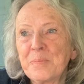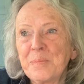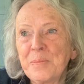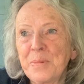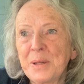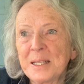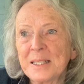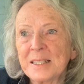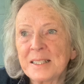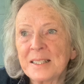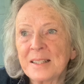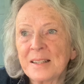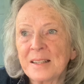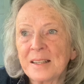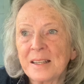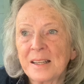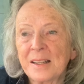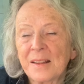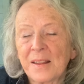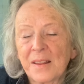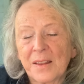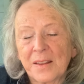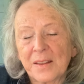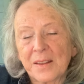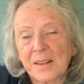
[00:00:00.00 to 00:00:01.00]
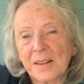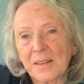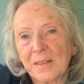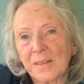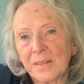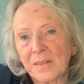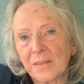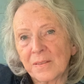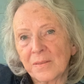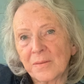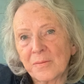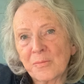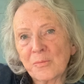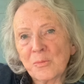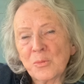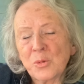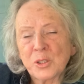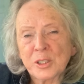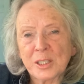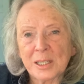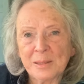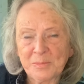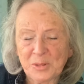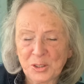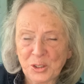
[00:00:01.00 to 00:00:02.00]
But
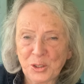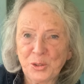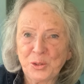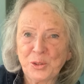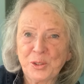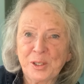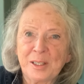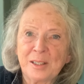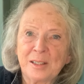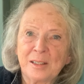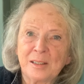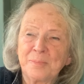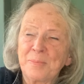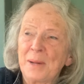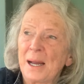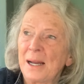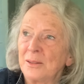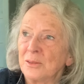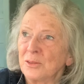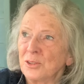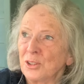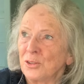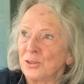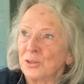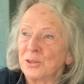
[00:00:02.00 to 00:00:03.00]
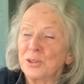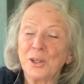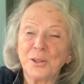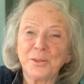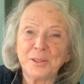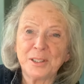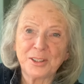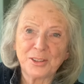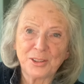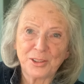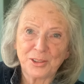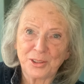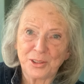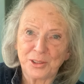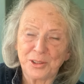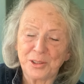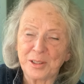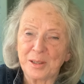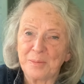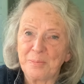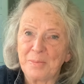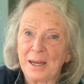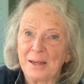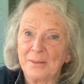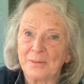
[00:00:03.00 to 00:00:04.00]
what I'm talking about or going to
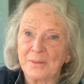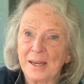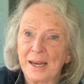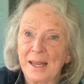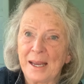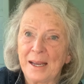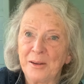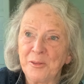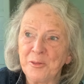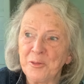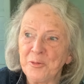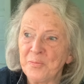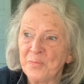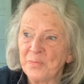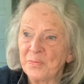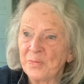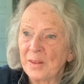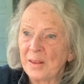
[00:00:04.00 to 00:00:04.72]
talk about now